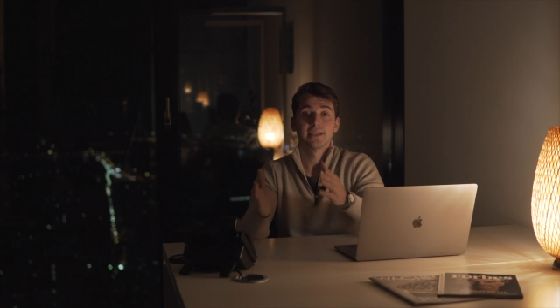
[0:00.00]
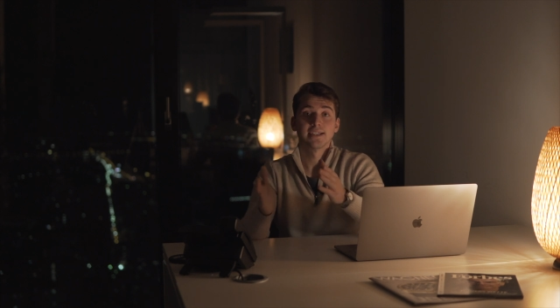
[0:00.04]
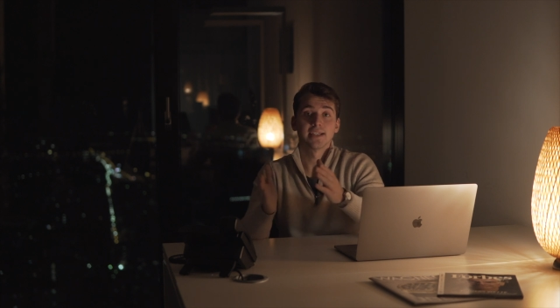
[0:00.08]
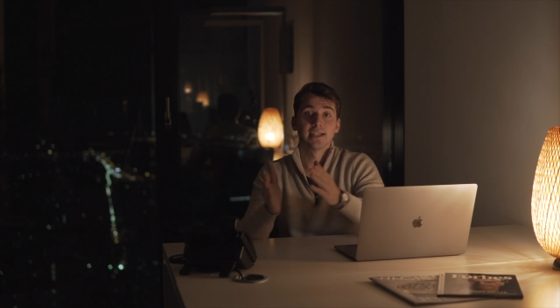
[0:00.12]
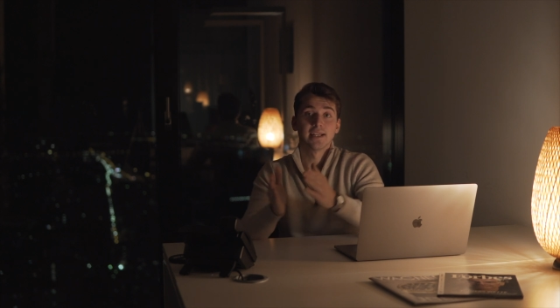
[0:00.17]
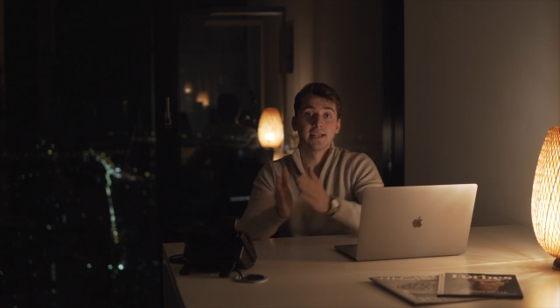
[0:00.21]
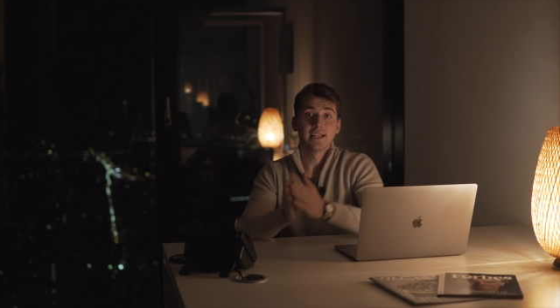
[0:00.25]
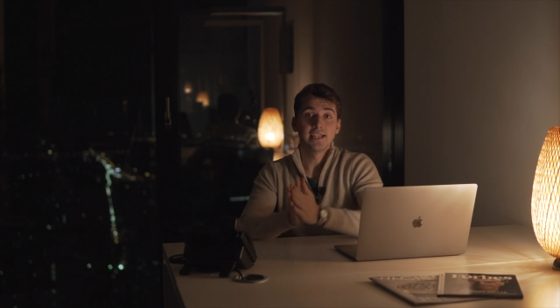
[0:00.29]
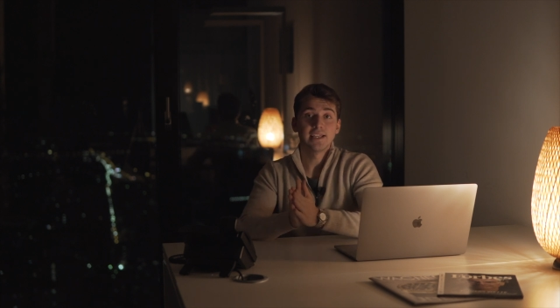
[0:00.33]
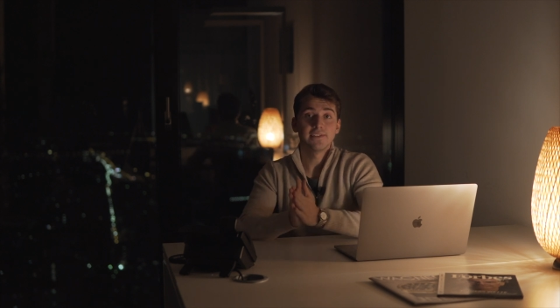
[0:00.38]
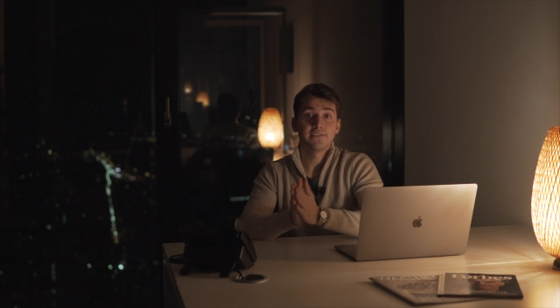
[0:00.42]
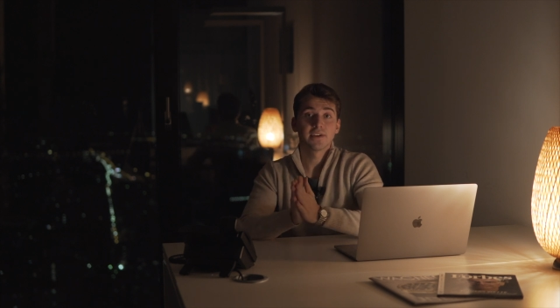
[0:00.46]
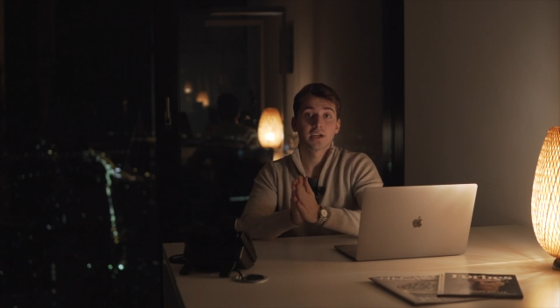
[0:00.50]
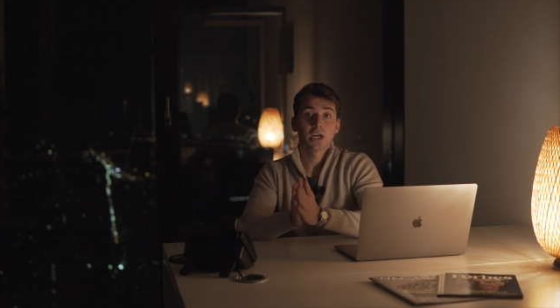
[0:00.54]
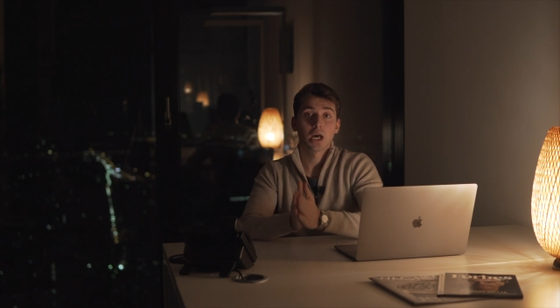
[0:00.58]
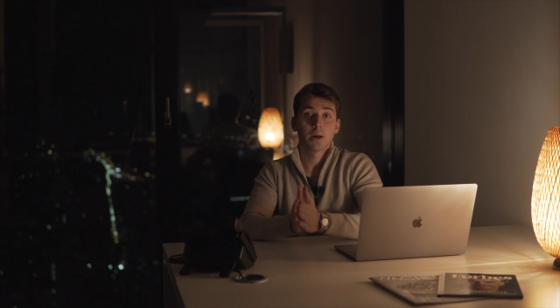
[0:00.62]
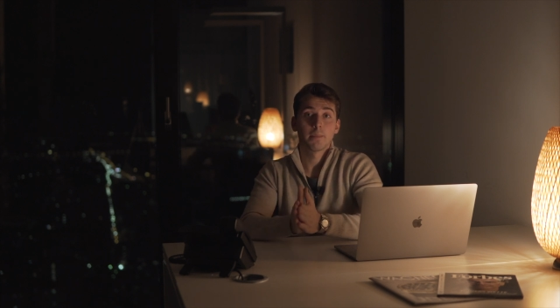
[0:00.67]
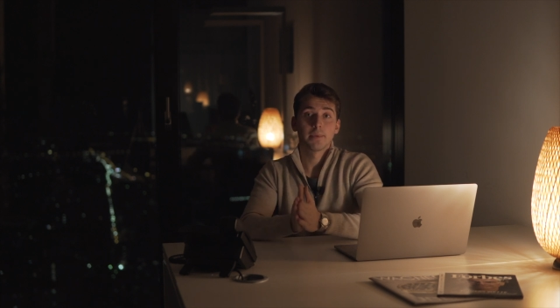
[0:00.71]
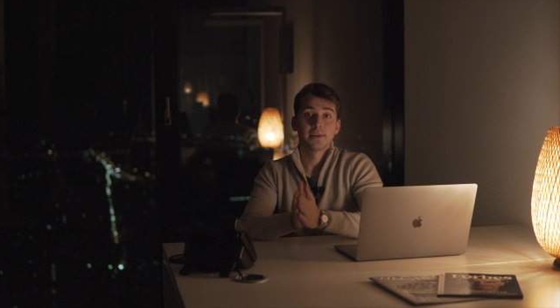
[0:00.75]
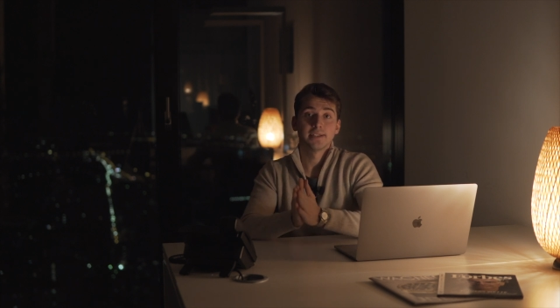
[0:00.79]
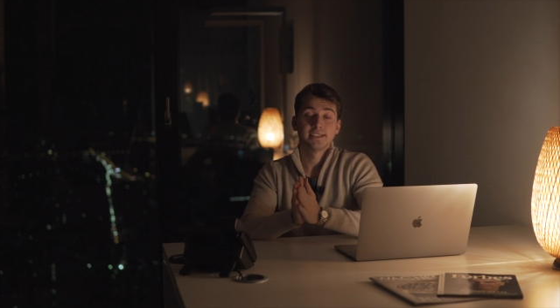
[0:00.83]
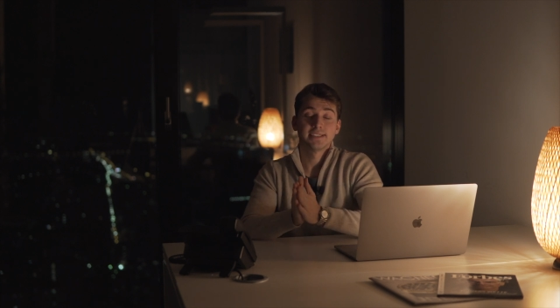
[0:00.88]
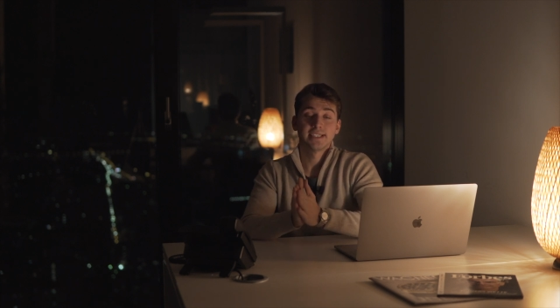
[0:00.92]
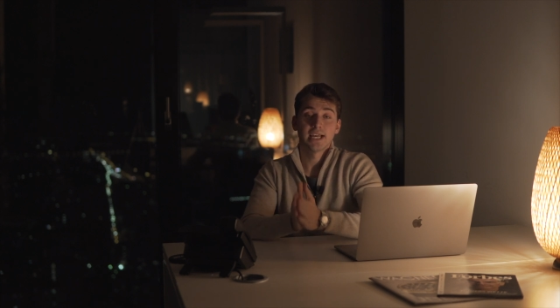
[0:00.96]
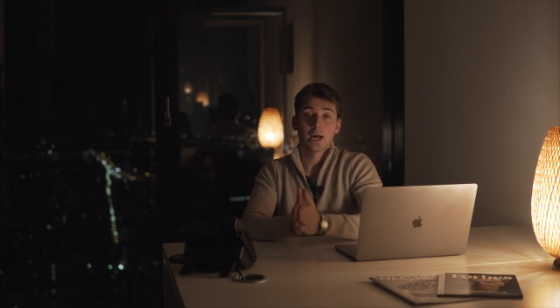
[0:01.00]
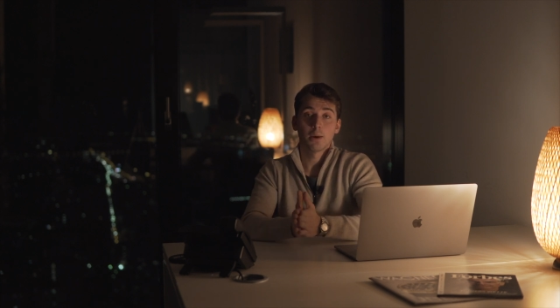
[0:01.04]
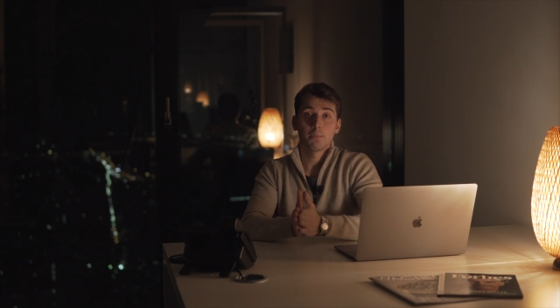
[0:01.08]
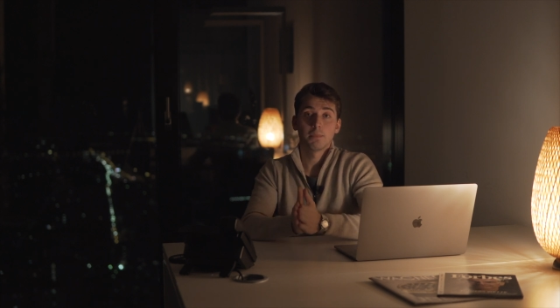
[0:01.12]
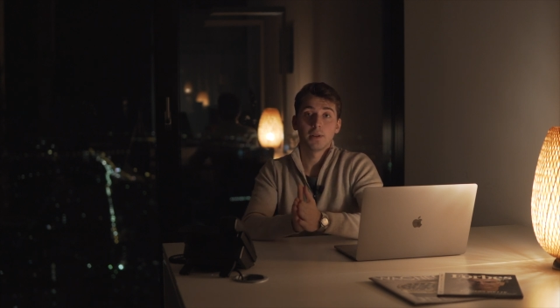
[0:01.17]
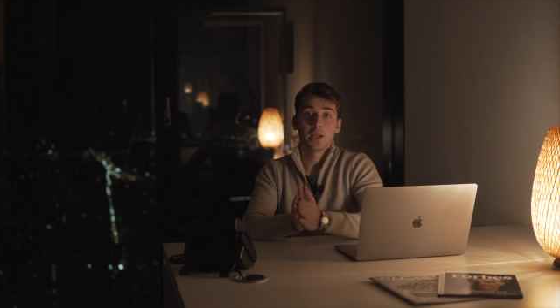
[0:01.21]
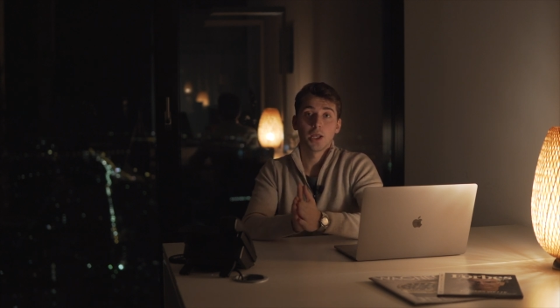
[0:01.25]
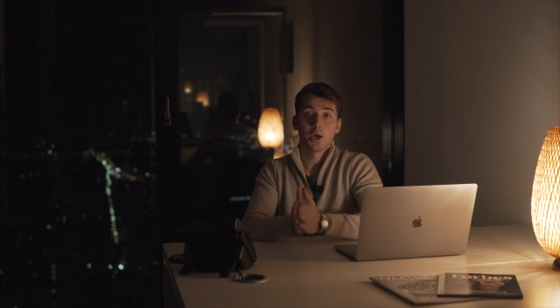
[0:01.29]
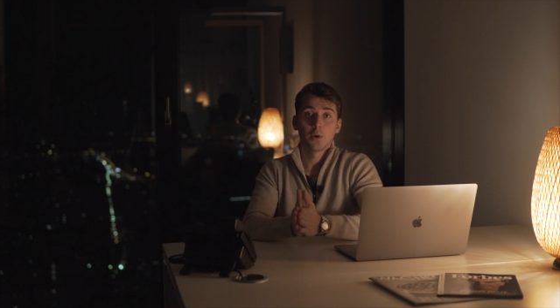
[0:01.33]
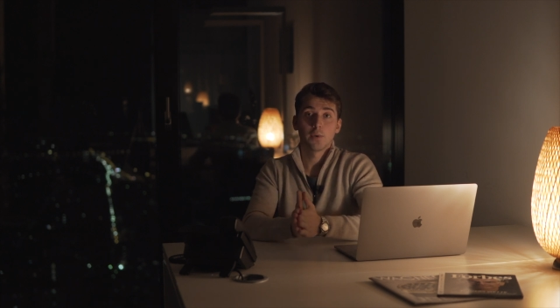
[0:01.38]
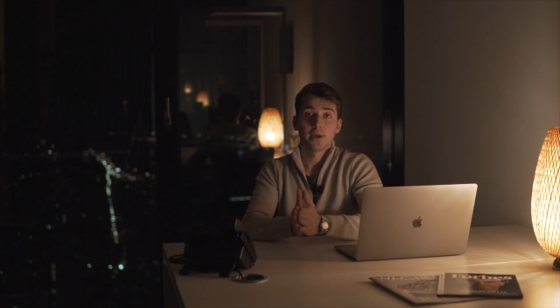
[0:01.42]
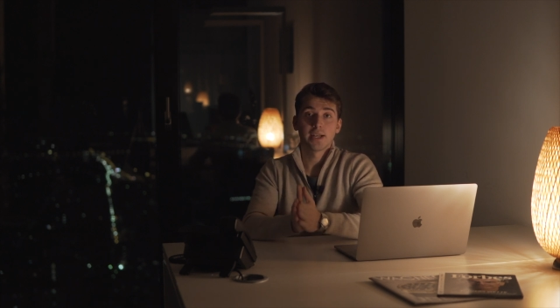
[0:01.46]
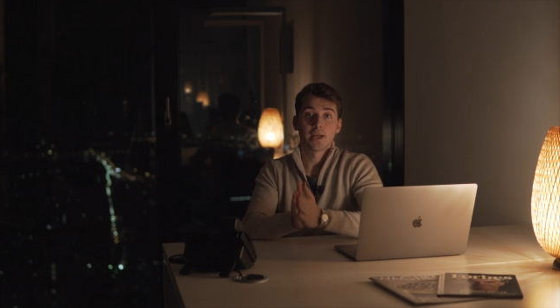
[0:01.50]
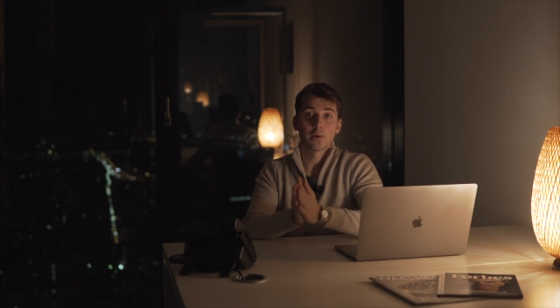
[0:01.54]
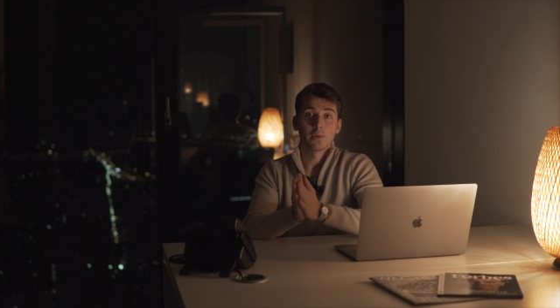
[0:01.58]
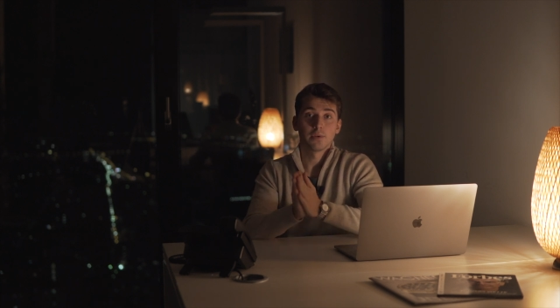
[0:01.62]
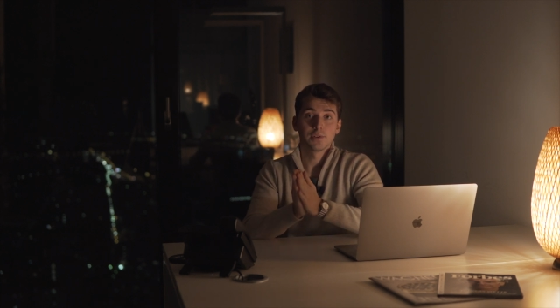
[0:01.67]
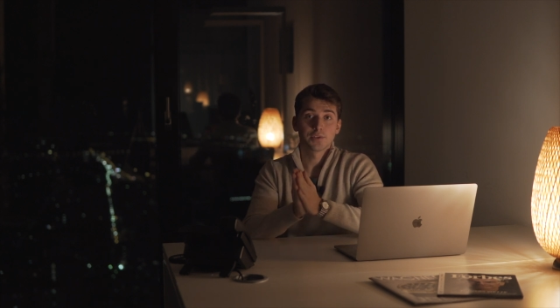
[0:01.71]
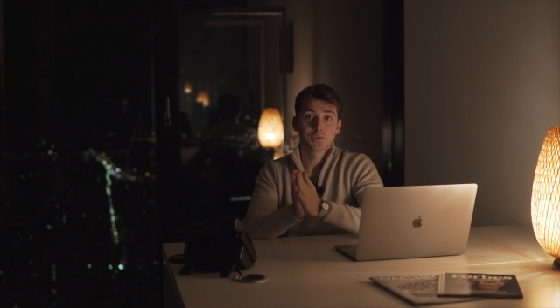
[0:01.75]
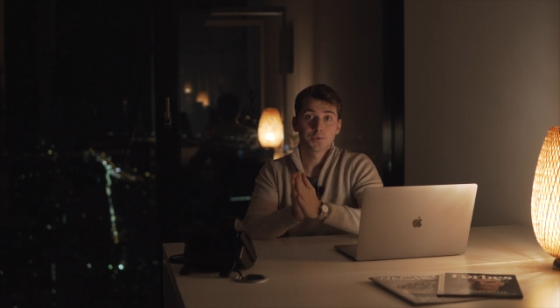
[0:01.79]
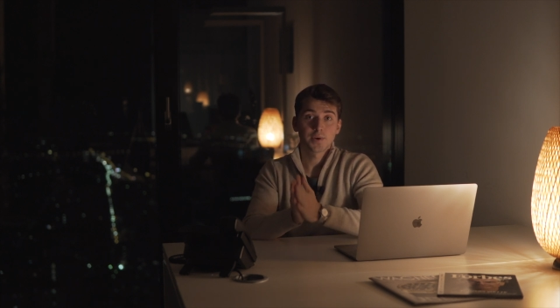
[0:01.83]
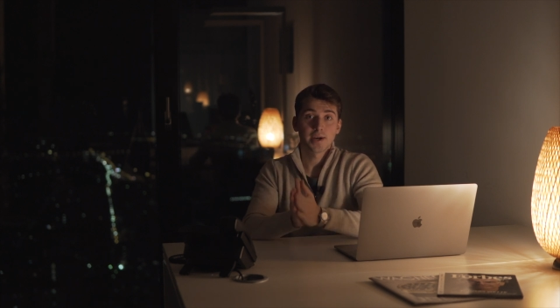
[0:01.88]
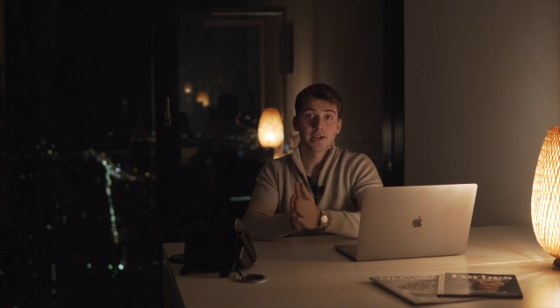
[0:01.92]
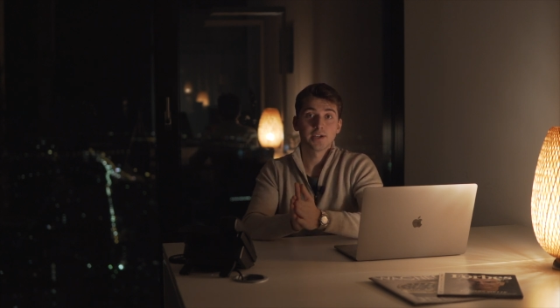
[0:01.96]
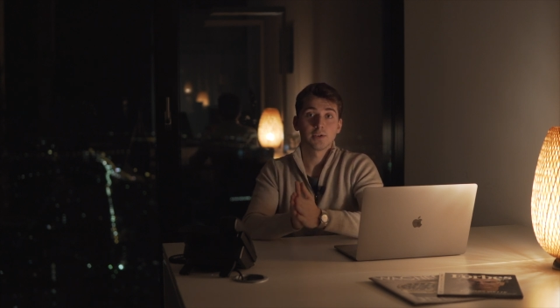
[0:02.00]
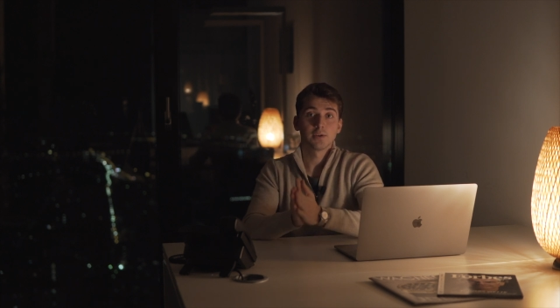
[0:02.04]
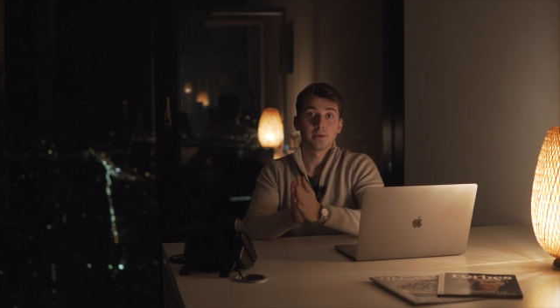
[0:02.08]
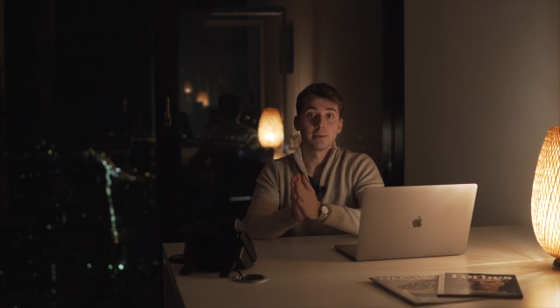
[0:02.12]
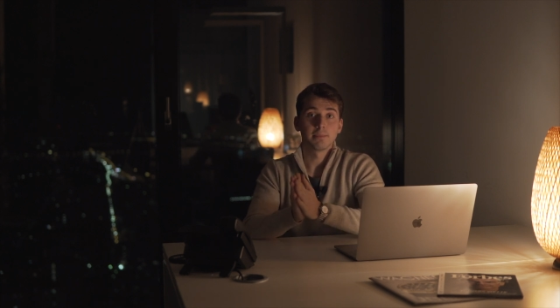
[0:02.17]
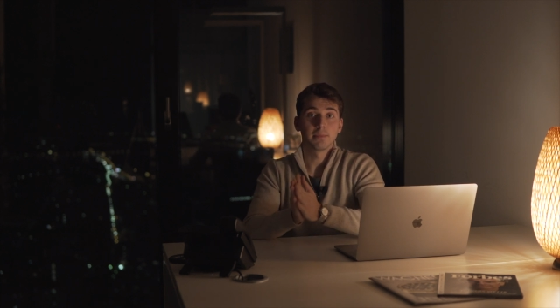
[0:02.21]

then leave a comment down below and I will try to